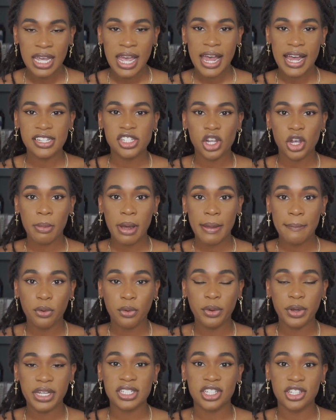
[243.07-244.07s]
And so my
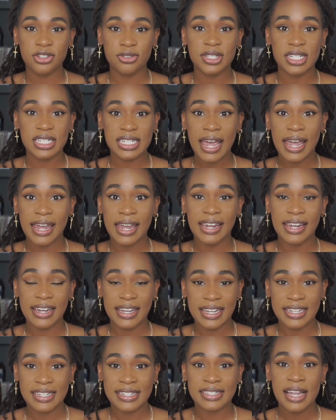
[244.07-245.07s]
point to you today
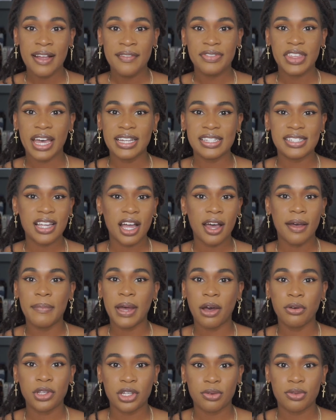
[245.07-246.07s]
is that it's not
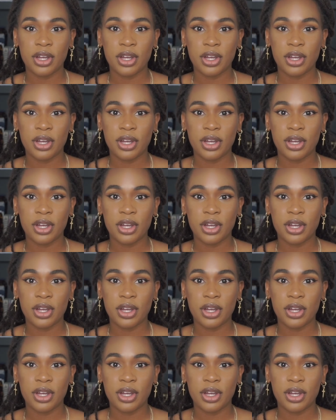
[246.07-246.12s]
about you.